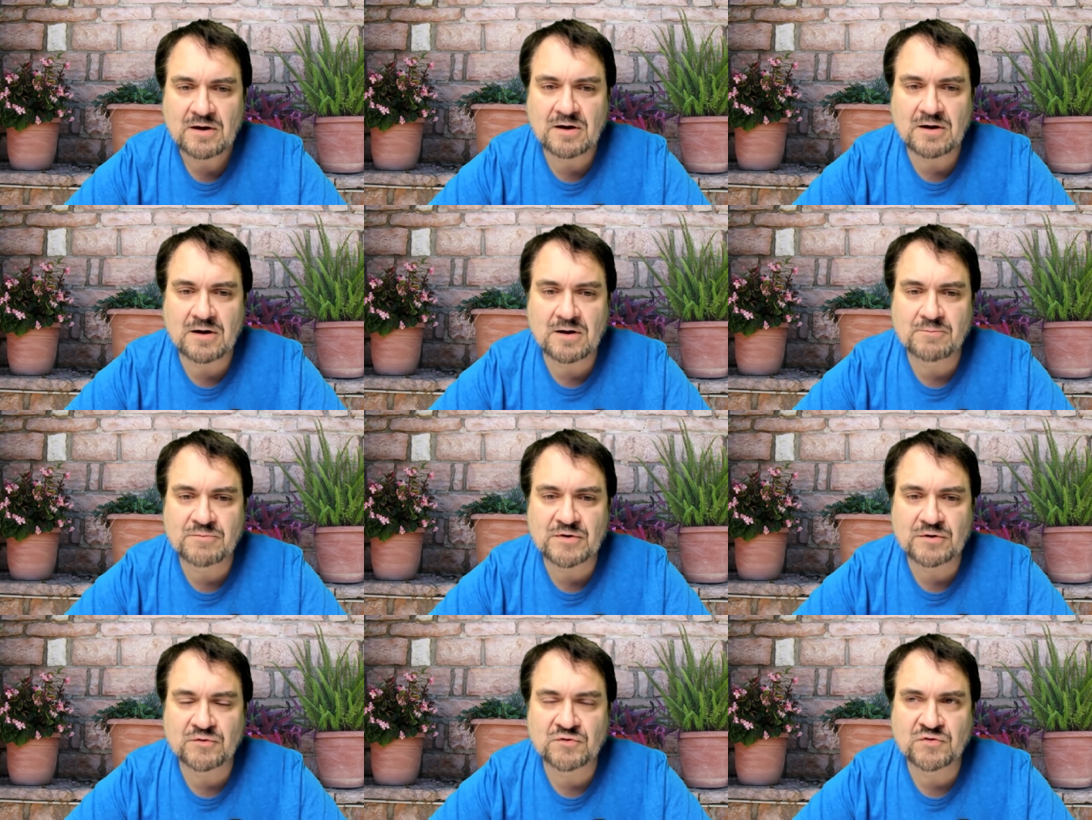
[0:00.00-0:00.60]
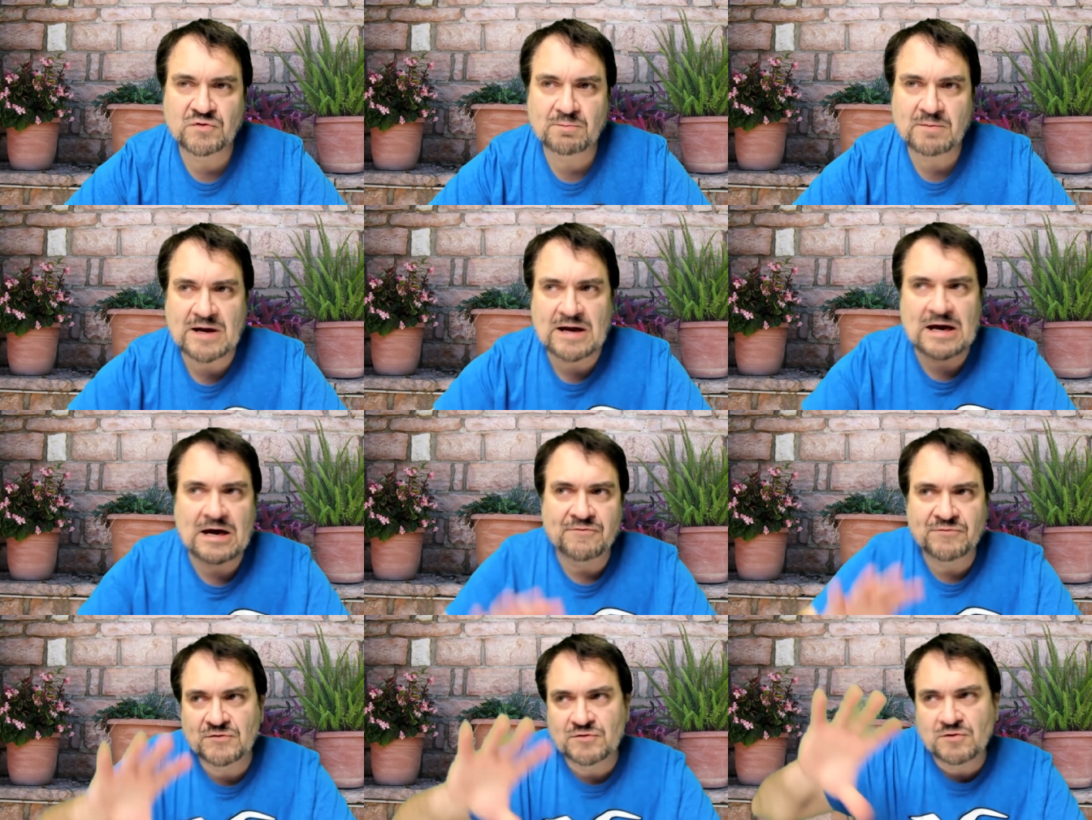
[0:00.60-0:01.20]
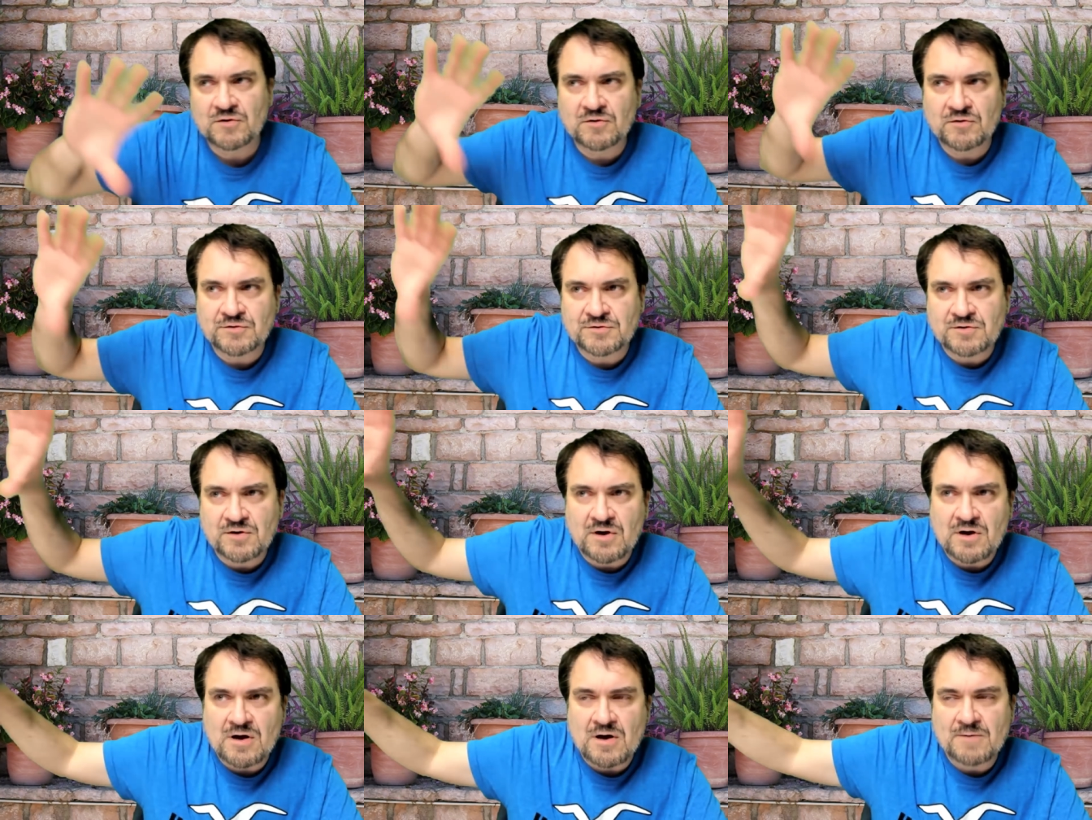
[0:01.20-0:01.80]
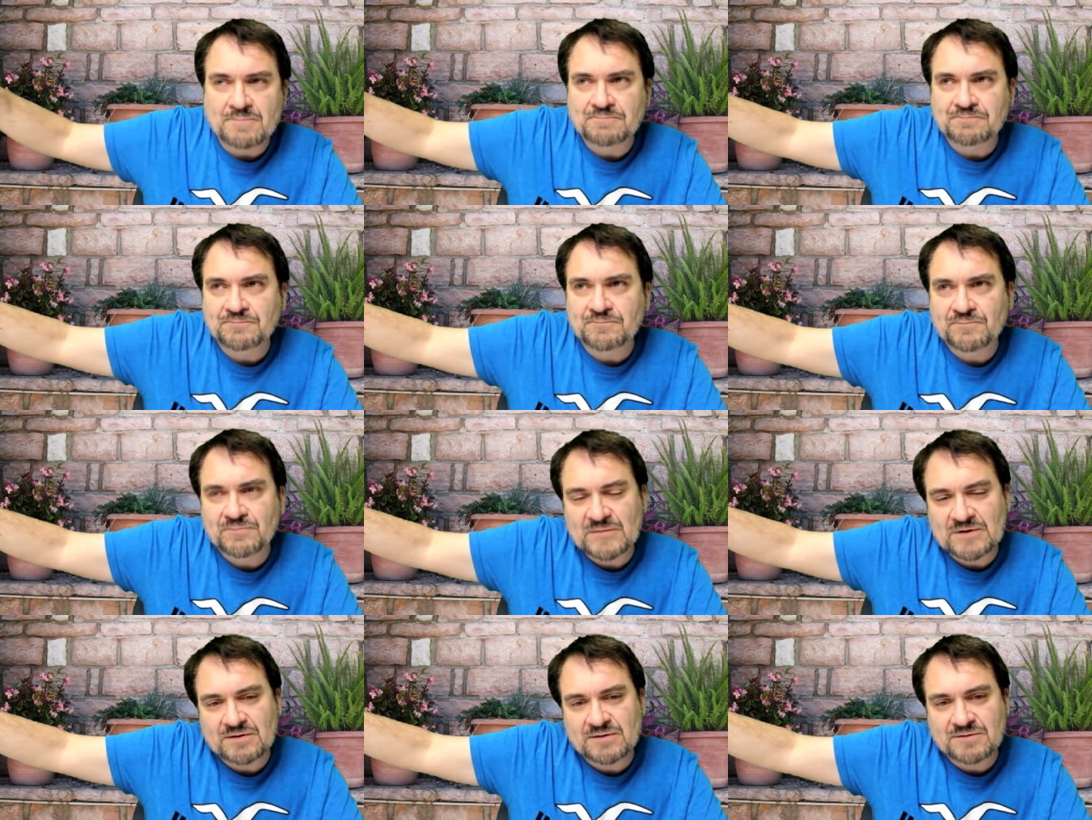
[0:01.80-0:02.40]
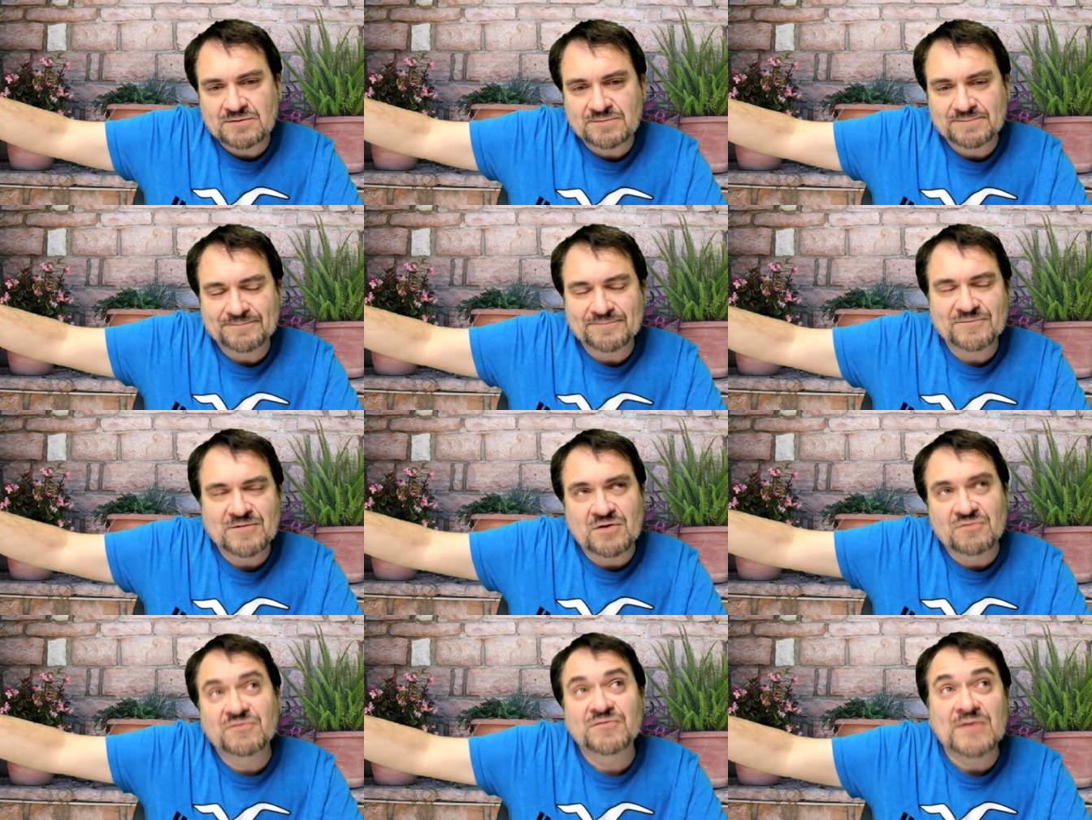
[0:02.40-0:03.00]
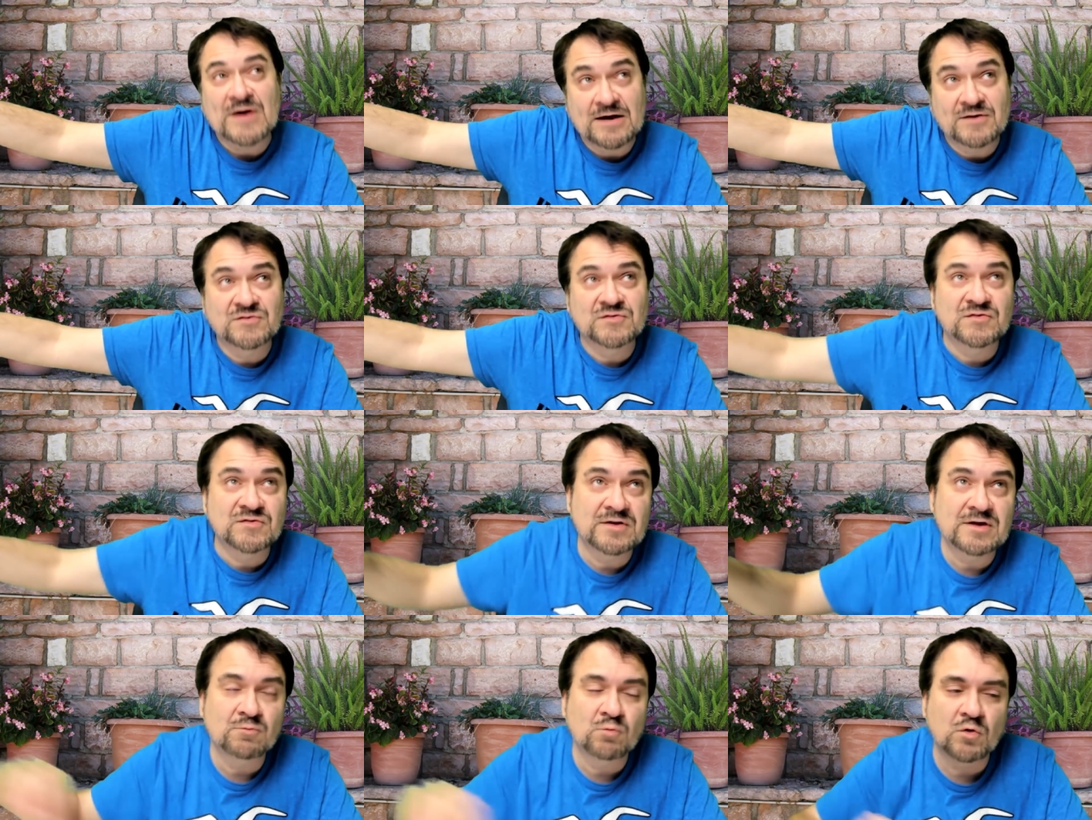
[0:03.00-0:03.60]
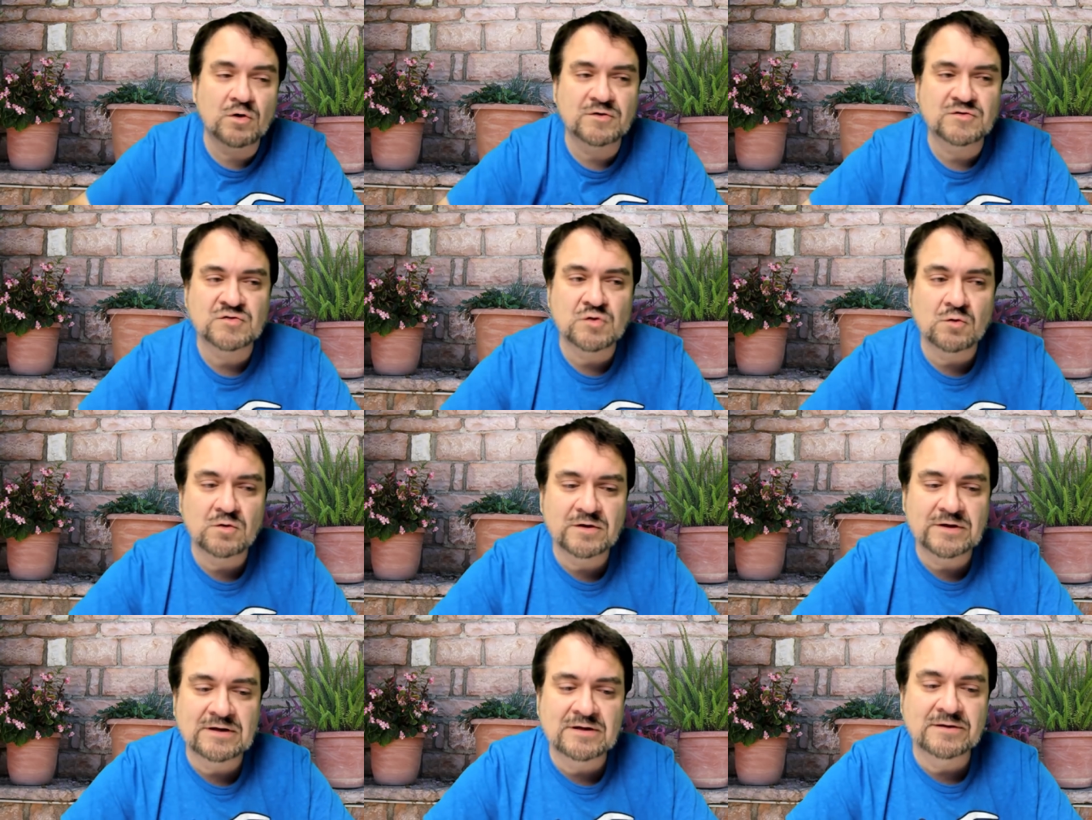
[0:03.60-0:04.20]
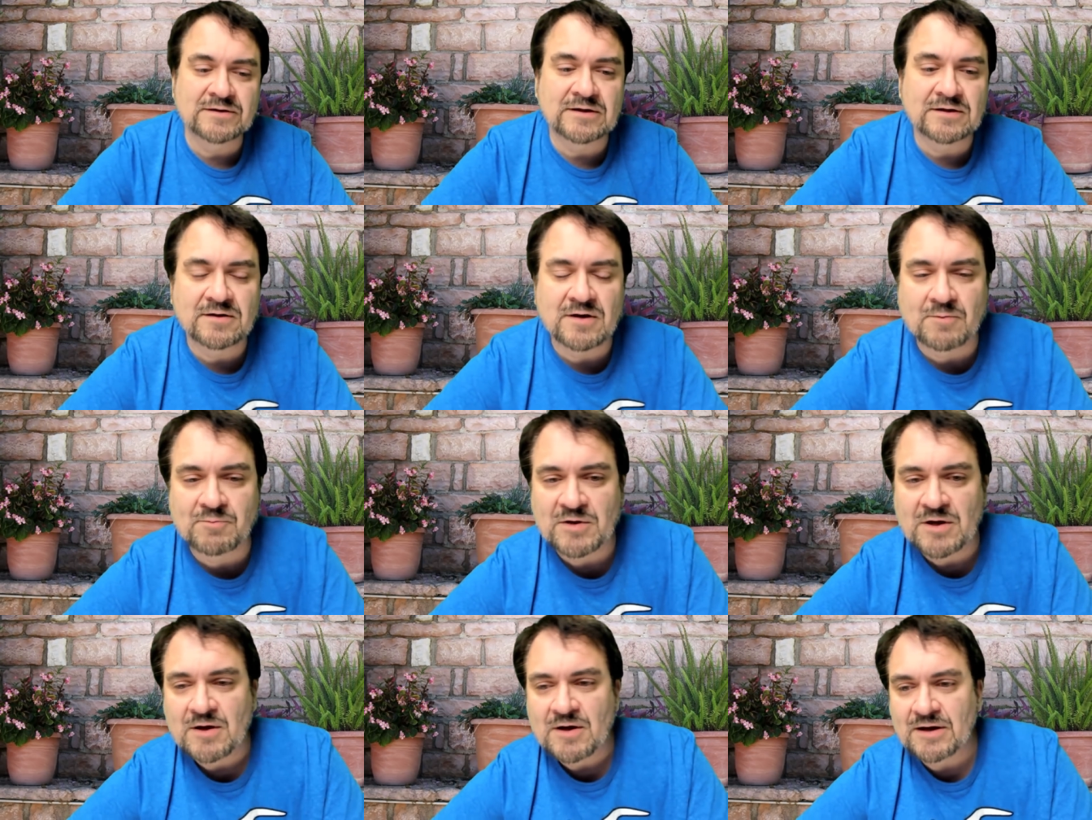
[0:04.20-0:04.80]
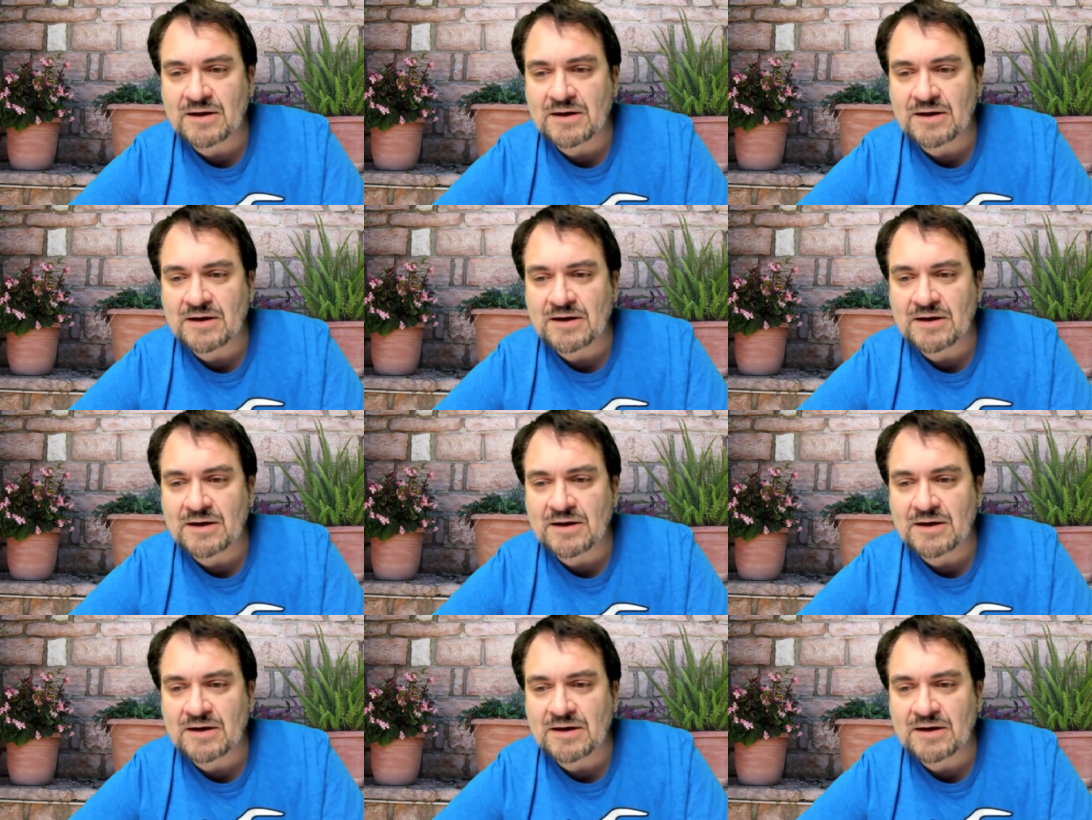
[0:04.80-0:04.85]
Um, there's some after um, effects that weren't totally cleaned up.